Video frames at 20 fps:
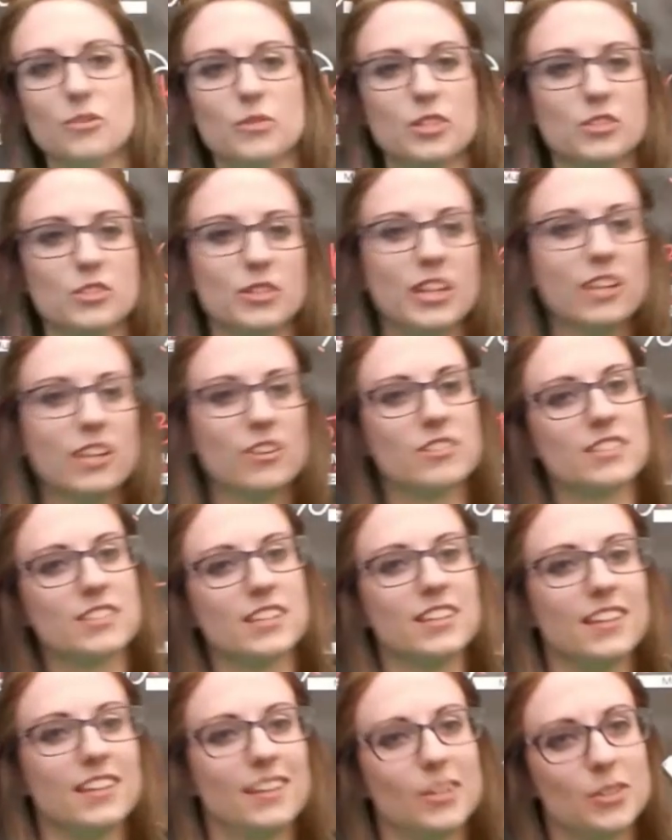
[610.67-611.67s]
joint goes
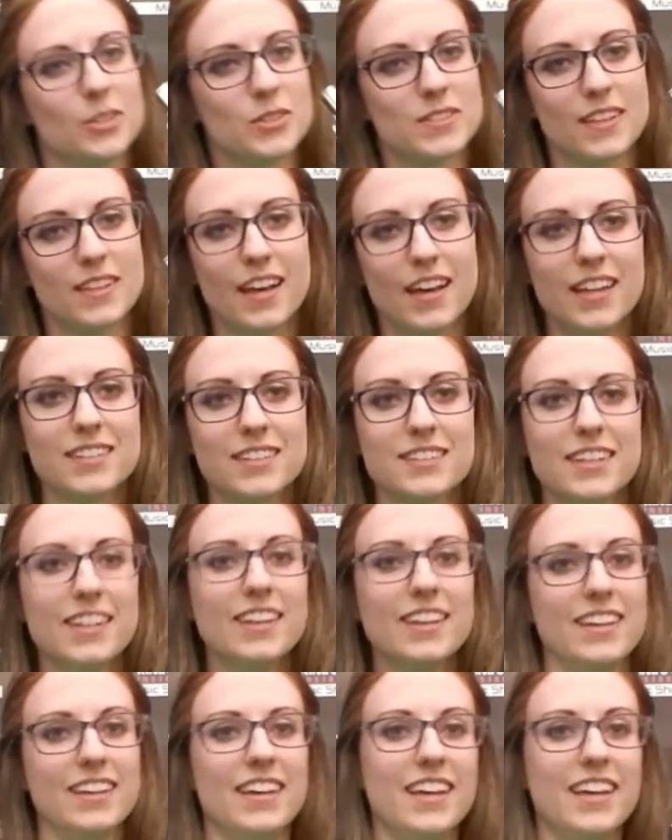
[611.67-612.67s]
in the little slot
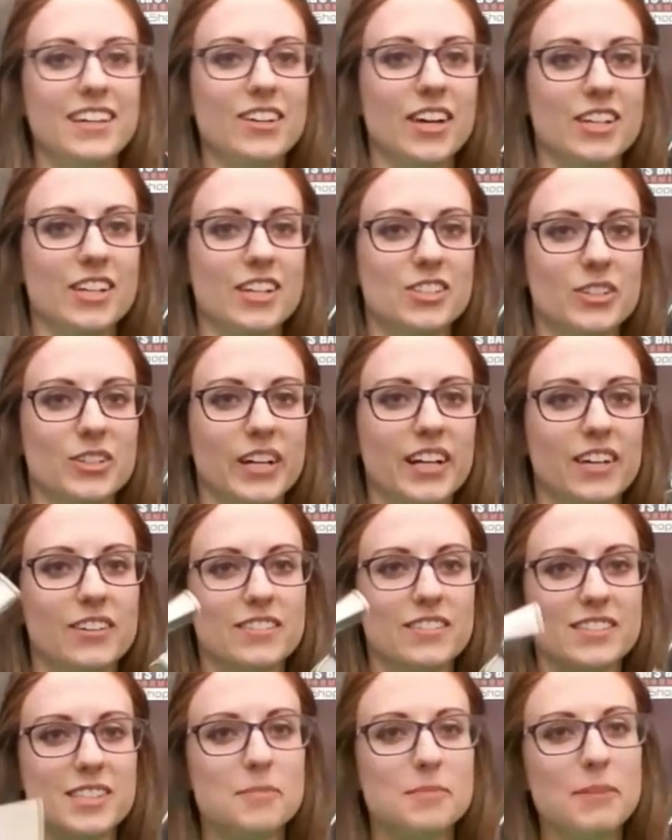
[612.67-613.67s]
and your head joint
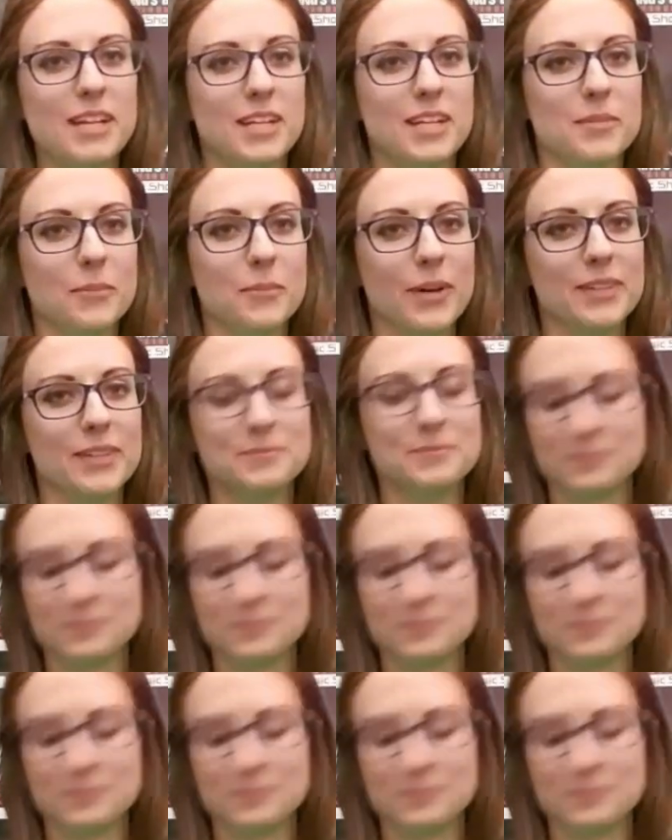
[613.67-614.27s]
goes in the medium one.